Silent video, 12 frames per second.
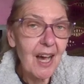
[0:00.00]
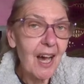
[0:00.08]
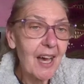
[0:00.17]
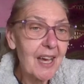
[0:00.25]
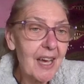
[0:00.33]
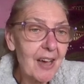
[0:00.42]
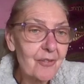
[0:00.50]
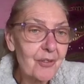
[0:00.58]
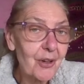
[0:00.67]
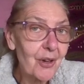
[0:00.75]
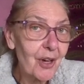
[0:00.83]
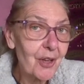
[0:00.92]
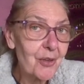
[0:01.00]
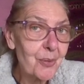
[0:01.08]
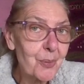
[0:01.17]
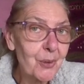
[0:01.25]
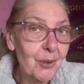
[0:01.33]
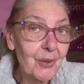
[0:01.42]
I have their other
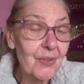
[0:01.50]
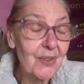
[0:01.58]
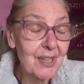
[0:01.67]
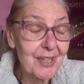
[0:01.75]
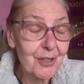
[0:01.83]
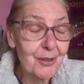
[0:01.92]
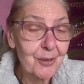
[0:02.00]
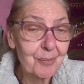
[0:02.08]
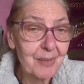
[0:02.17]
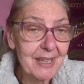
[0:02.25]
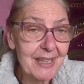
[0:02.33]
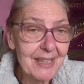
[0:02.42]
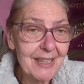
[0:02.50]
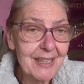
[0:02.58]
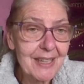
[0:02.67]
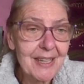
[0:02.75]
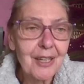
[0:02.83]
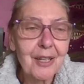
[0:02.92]
book, The Hiram Key.